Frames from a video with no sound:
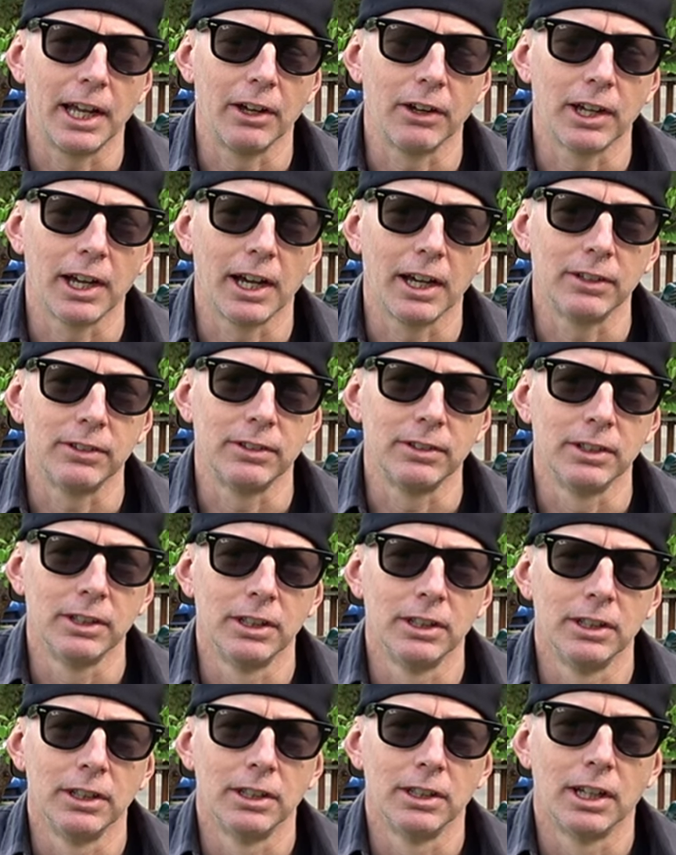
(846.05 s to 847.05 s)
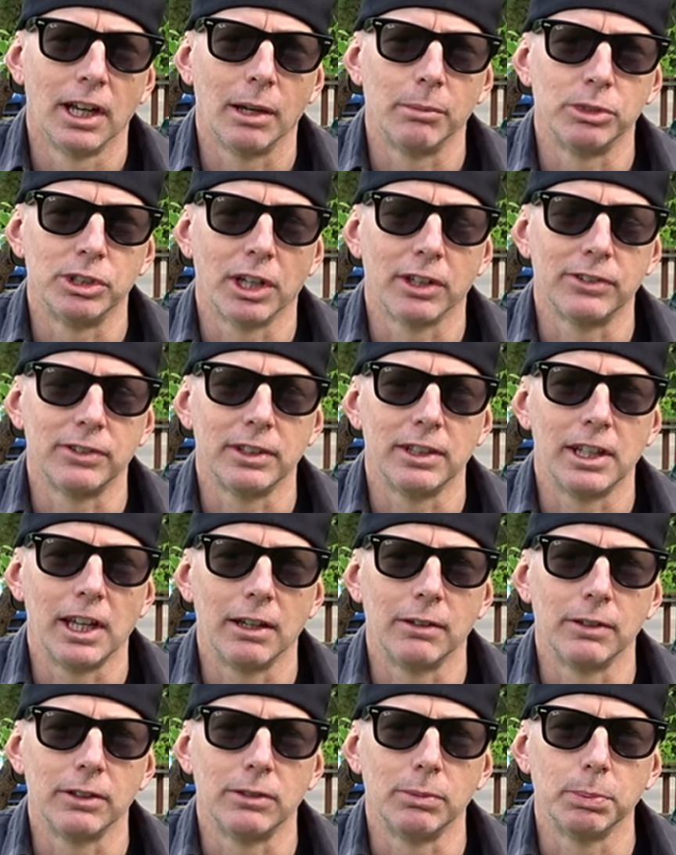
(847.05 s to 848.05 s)
out, guys. I'm Justin
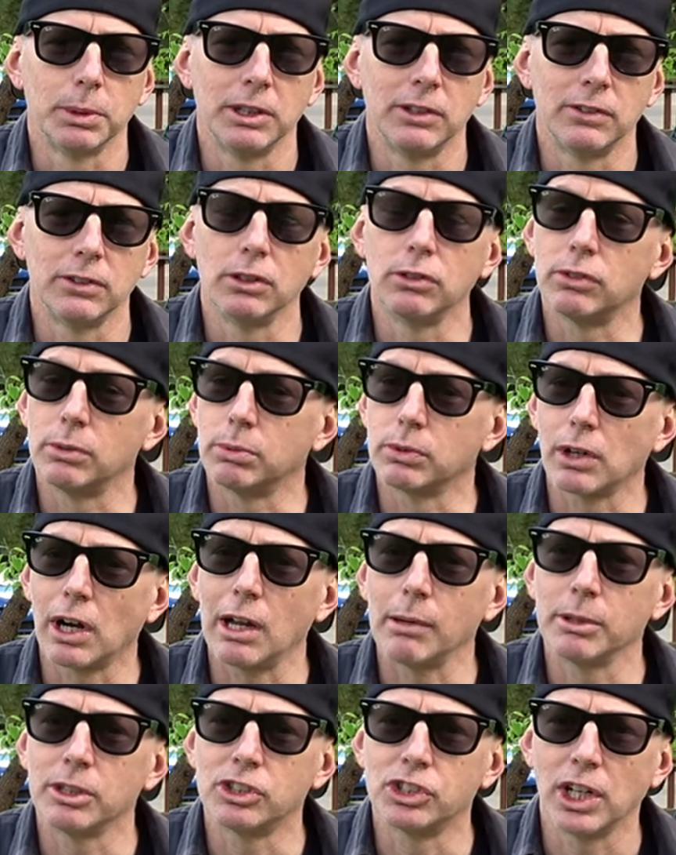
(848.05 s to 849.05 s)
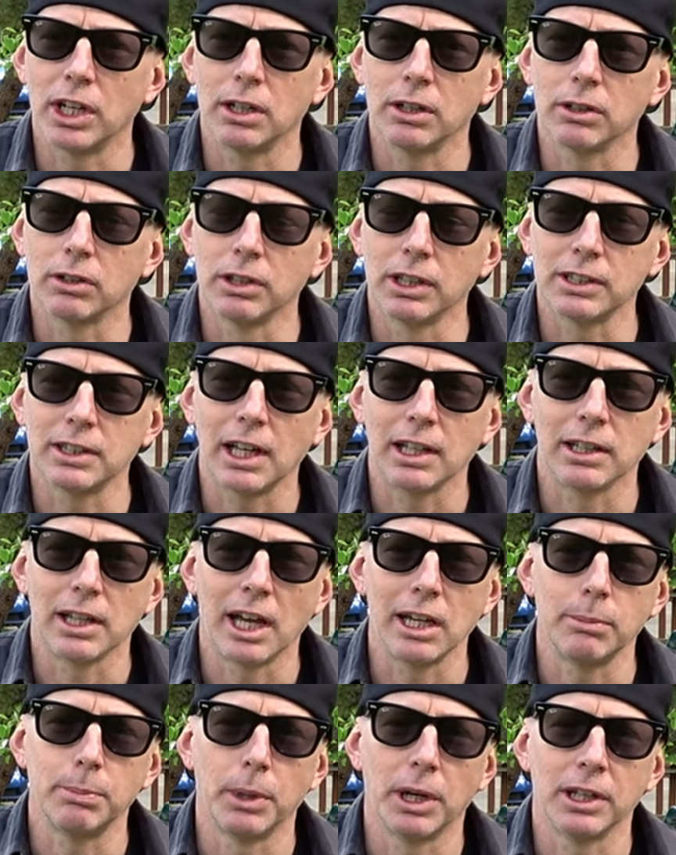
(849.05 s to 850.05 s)
Davis. Please do subscribe on the channel, click that
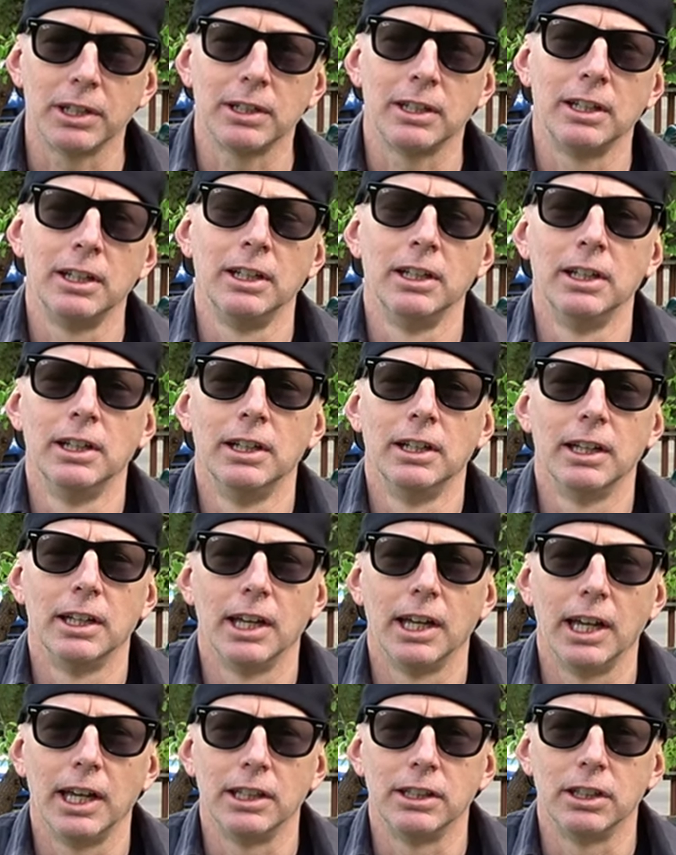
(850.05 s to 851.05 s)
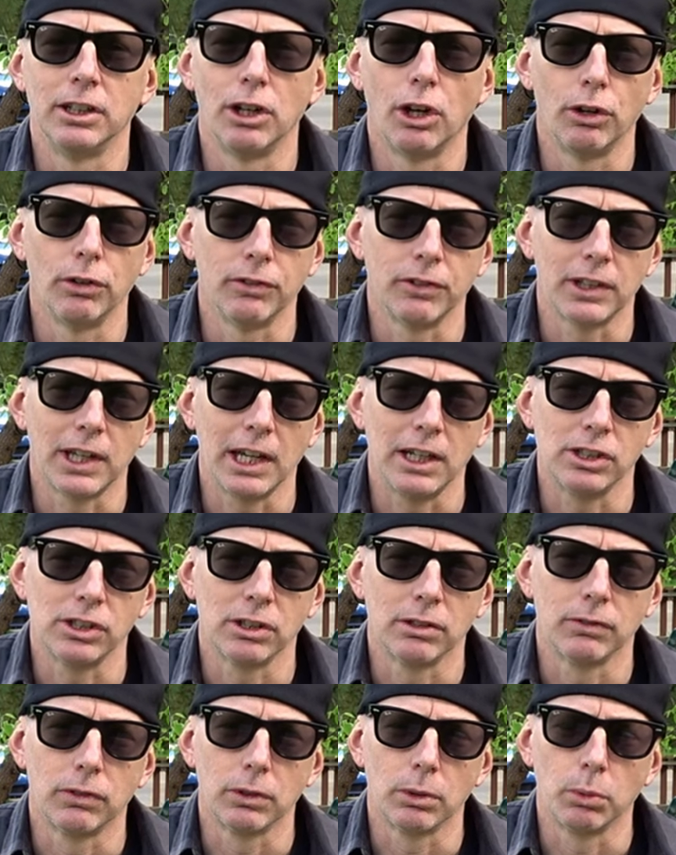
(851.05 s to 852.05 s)
like button, and the
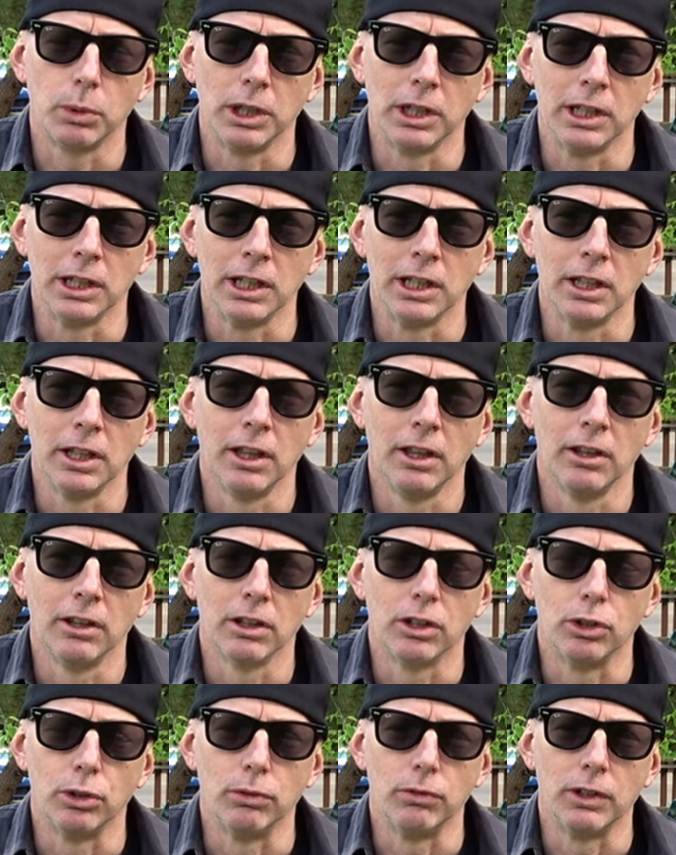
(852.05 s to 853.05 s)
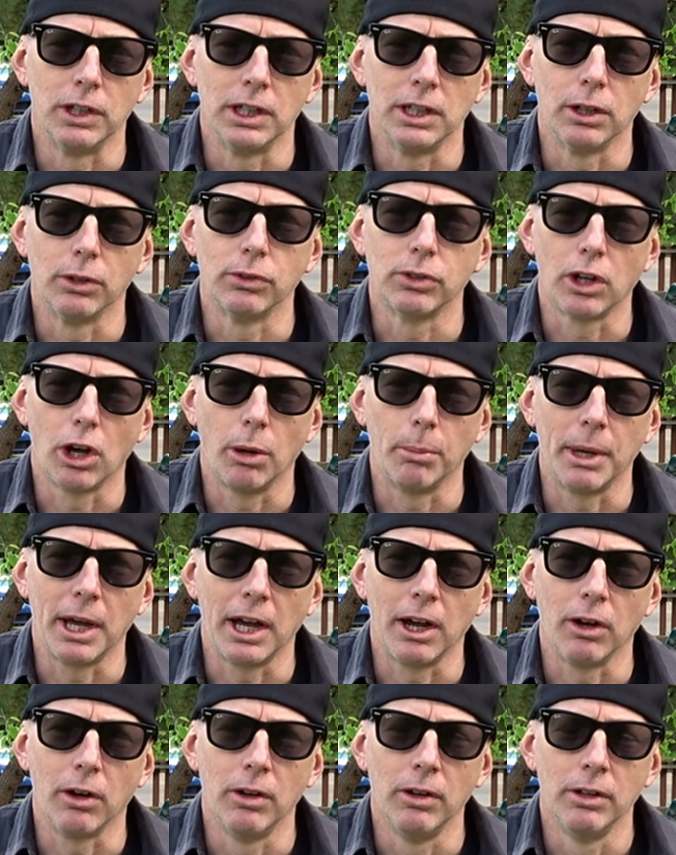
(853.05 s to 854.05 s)
notification for when the new videos come
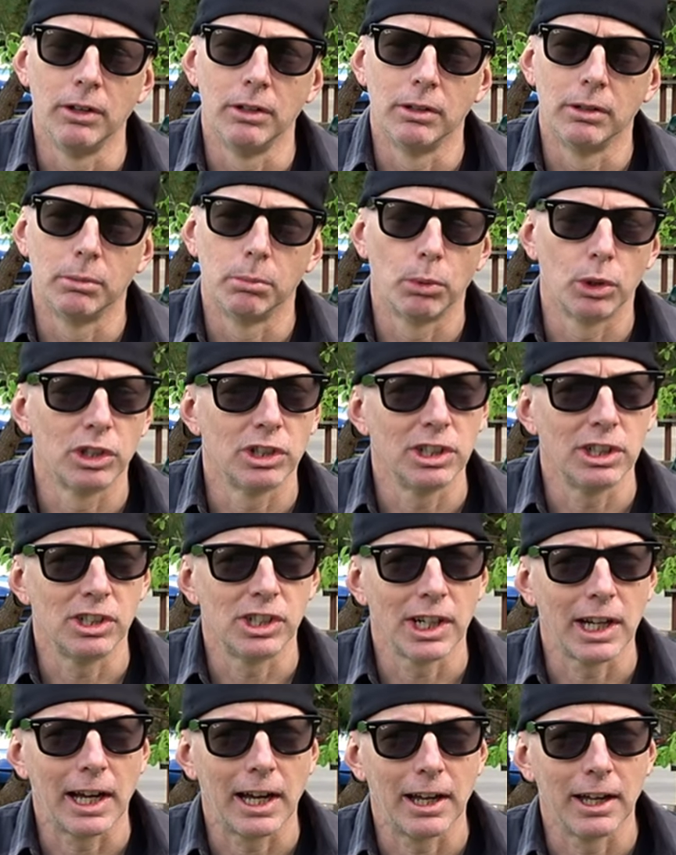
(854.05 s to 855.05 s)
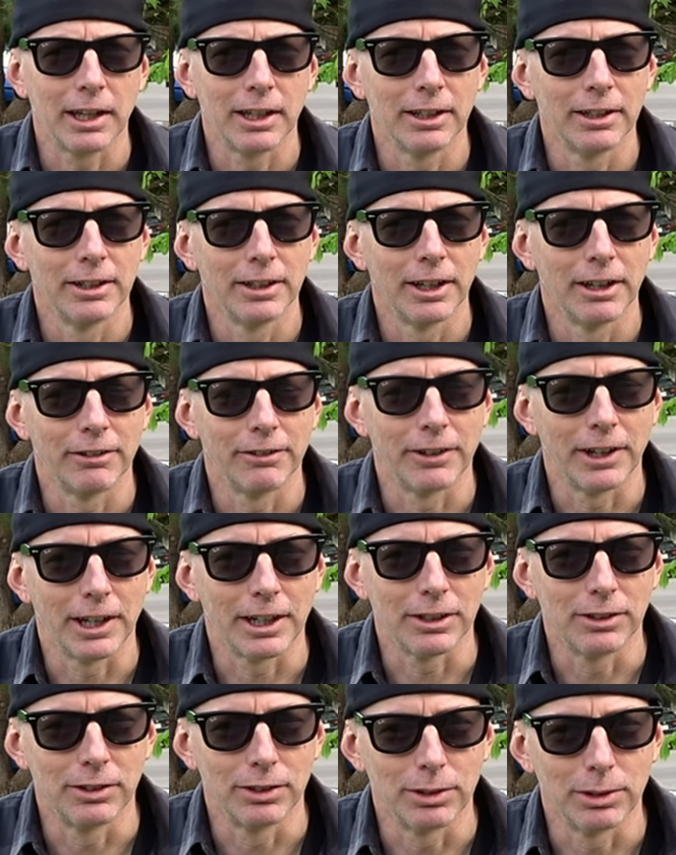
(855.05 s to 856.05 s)
out. More DJI
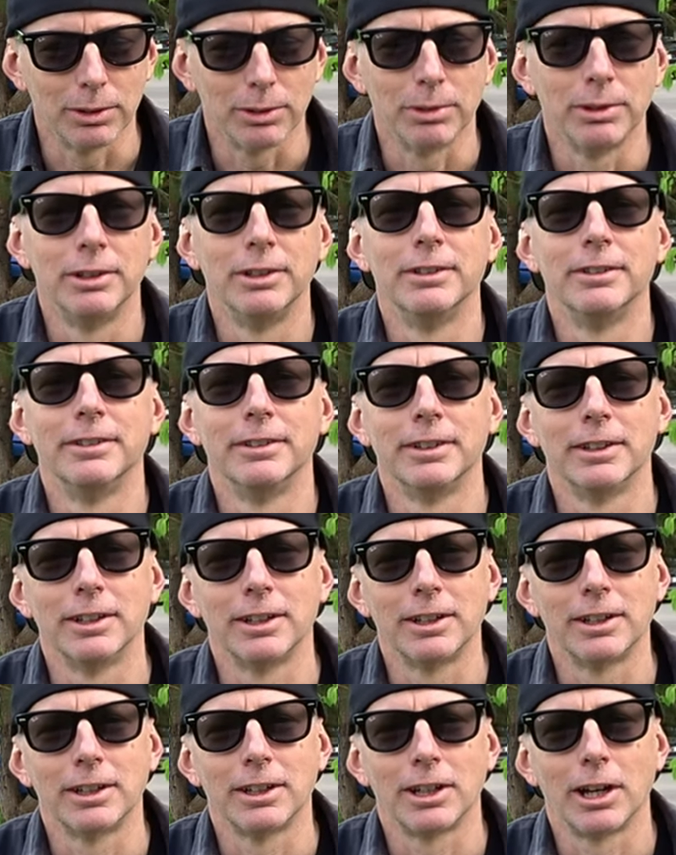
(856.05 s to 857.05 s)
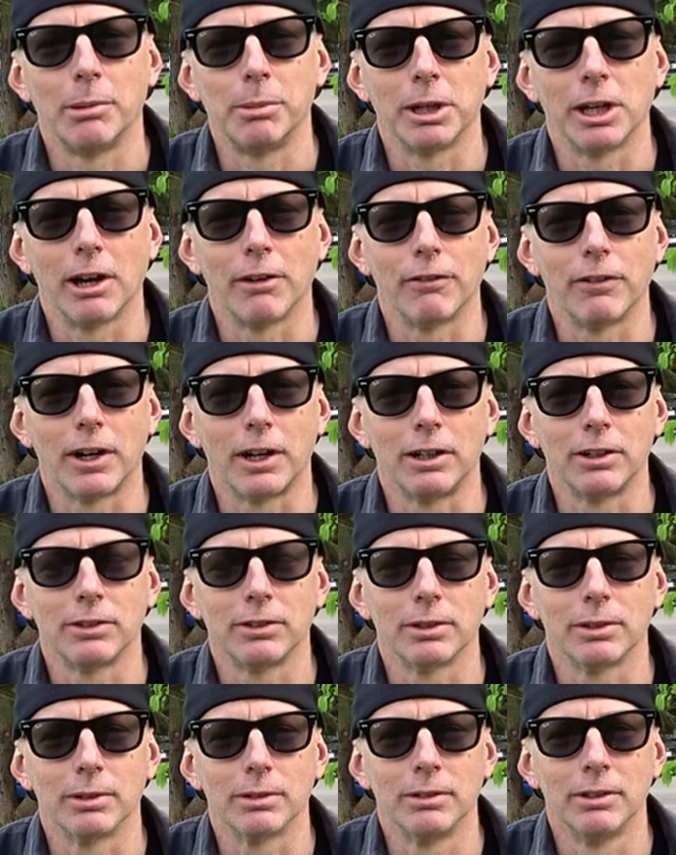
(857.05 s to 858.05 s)
Avata 2 coming out very
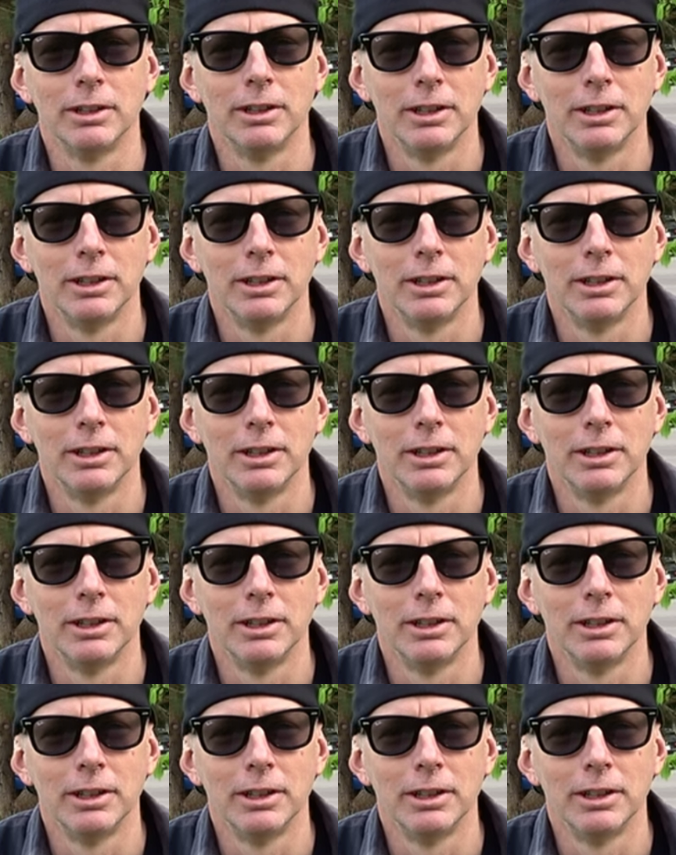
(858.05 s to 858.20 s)
soon.